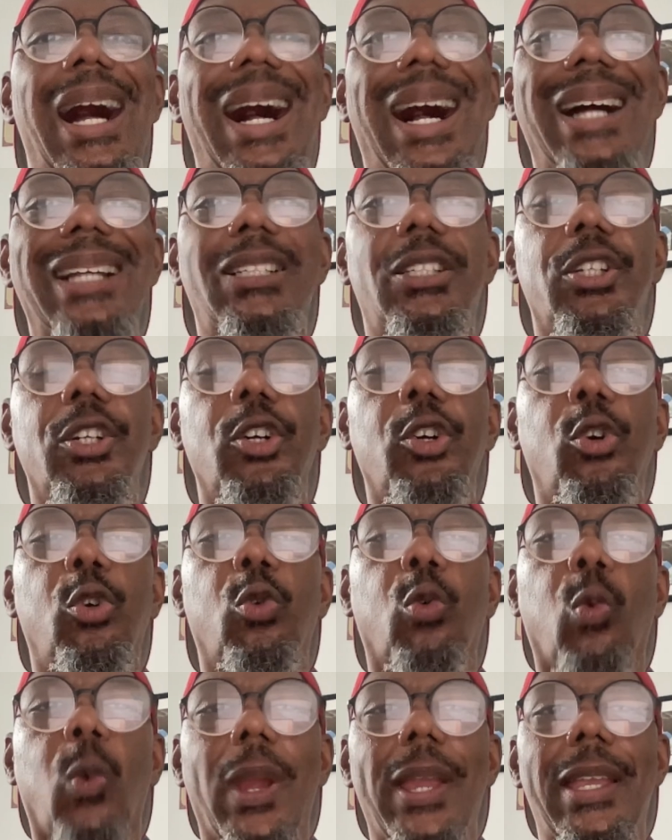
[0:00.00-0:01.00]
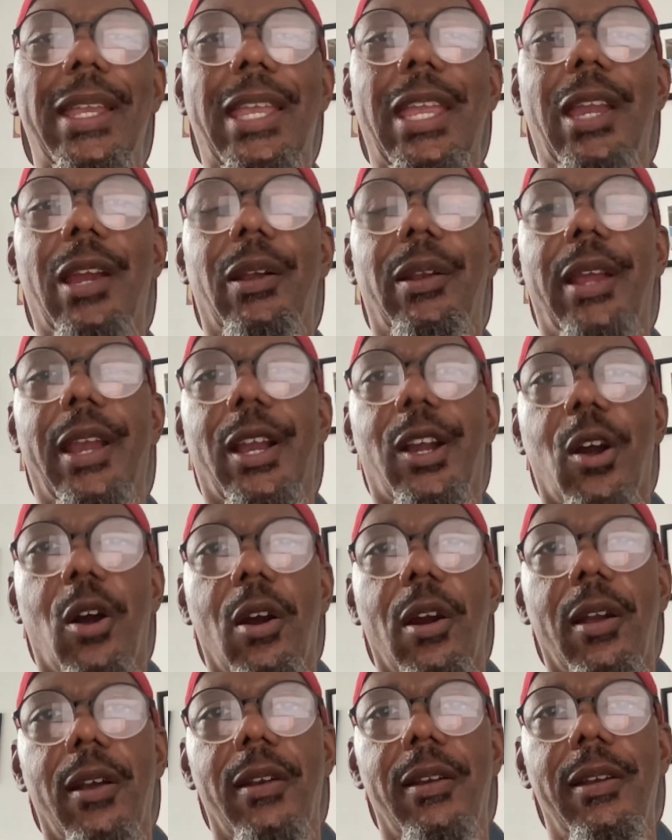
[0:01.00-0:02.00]
I took great care of that
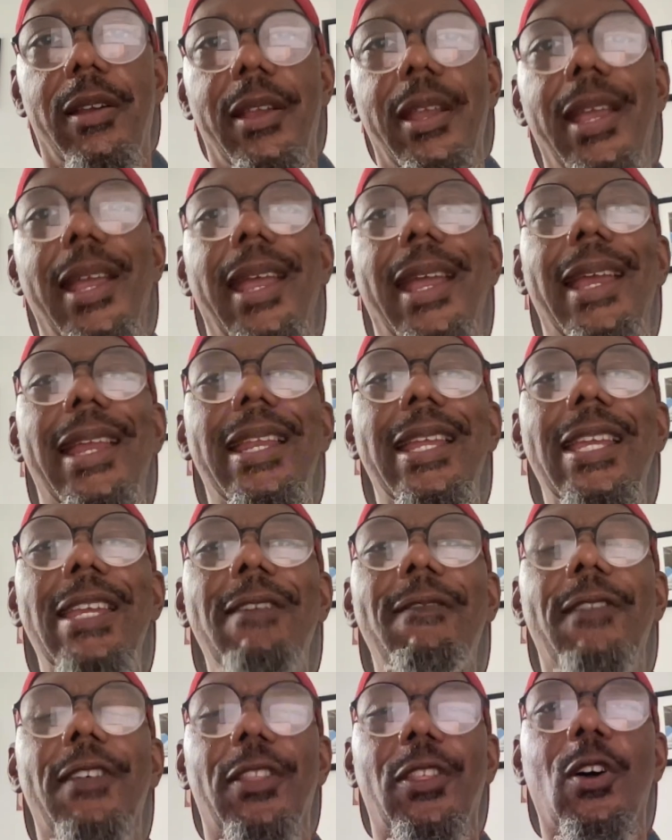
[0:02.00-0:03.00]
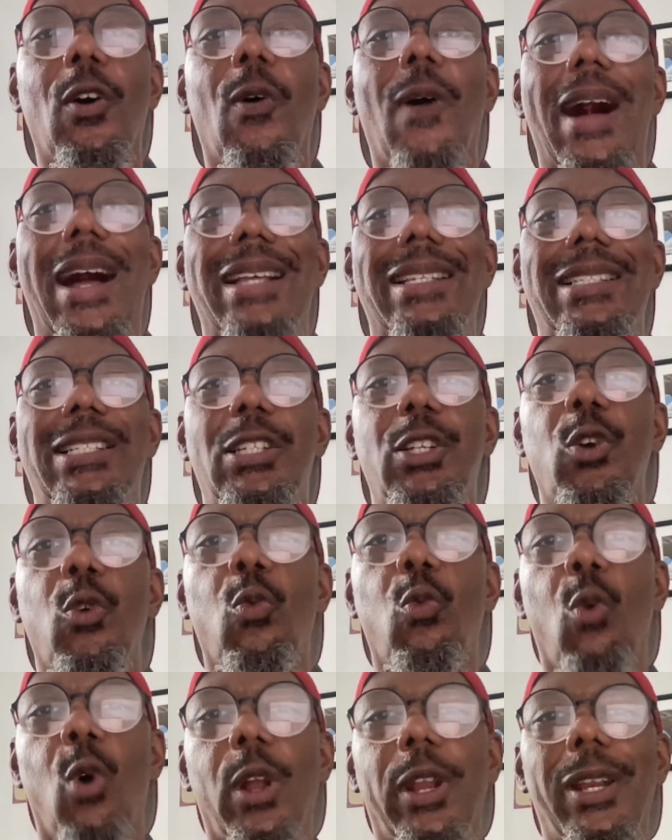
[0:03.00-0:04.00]
car. And even though I
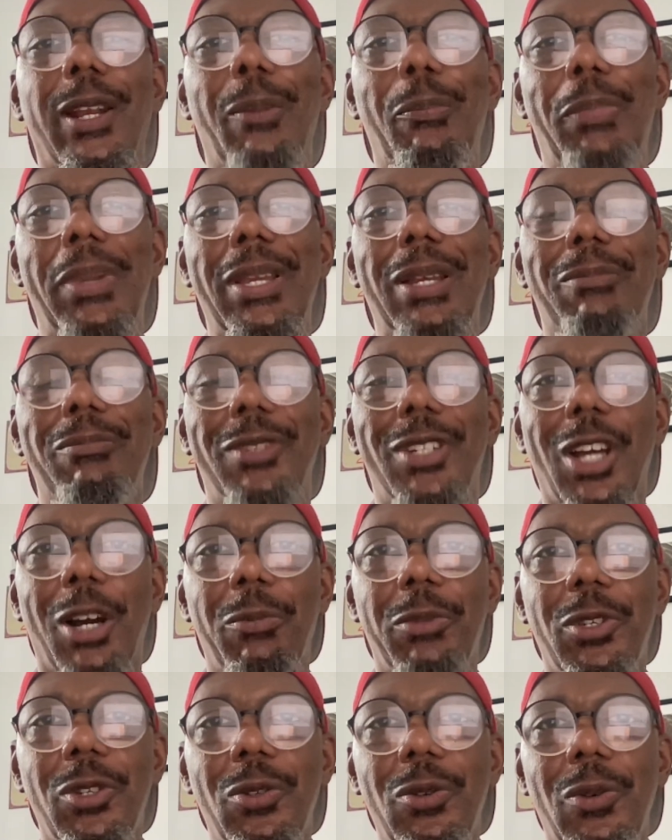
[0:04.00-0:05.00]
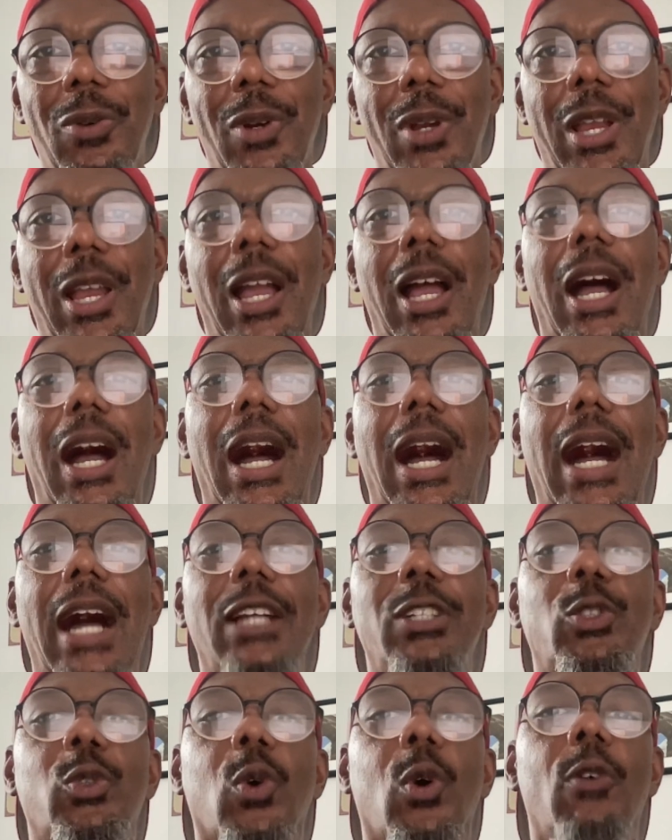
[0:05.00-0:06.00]
still wanted a BMW,
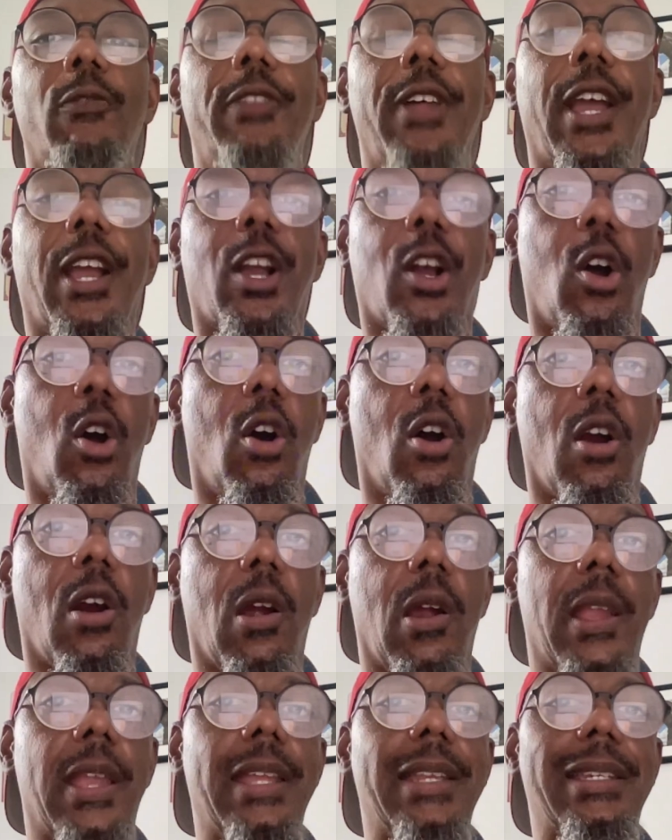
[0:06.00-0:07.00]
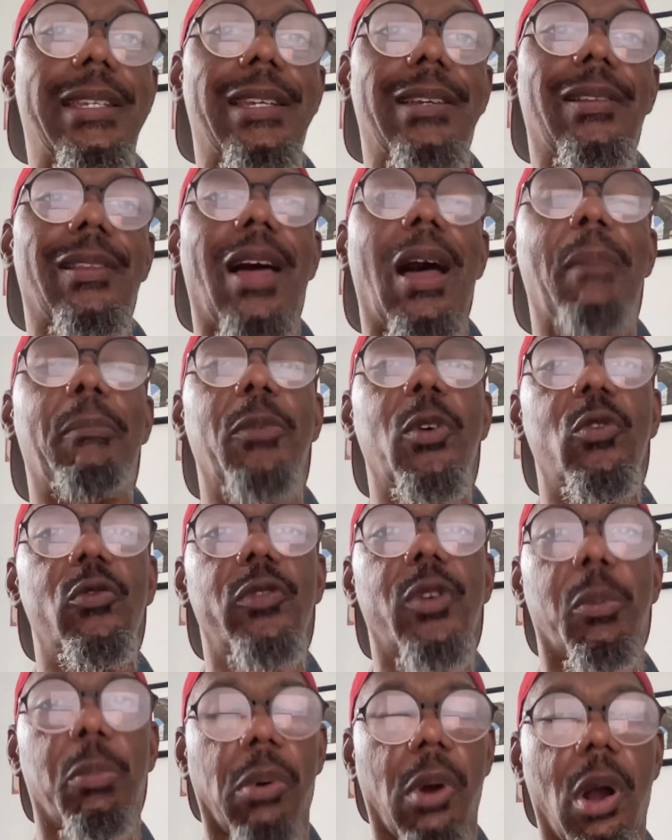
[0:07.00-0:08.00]
I drove that car until I
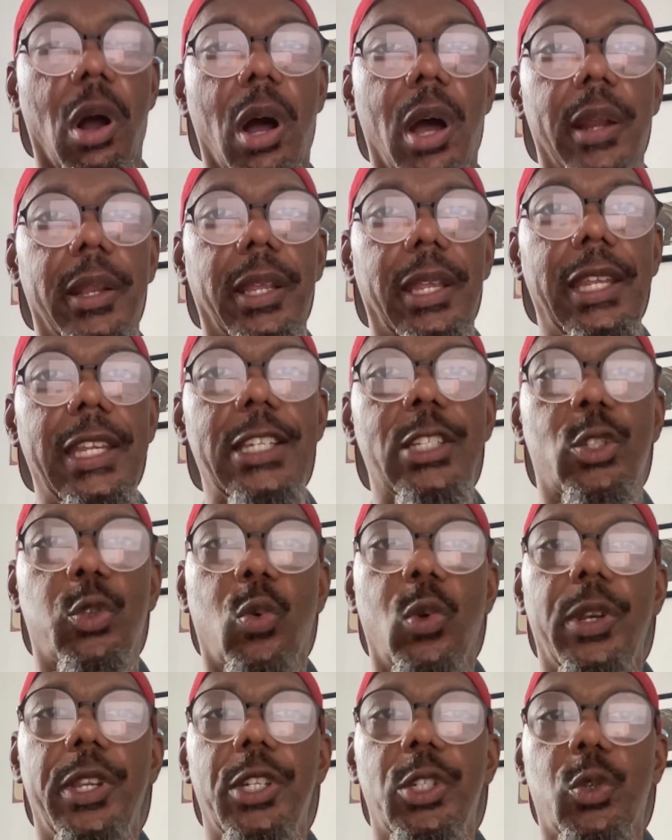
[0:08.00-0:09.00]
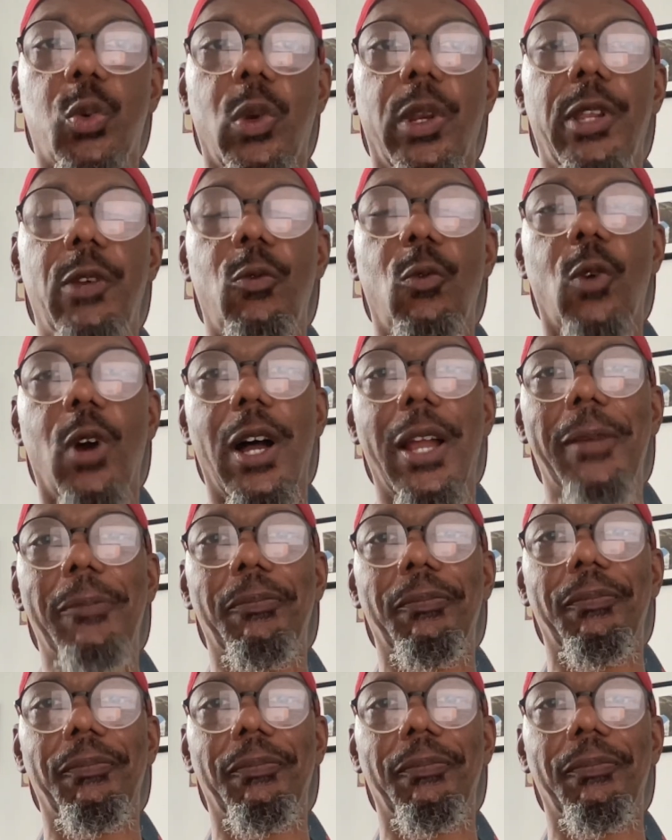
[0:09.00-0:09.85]
moved abroad in 2021.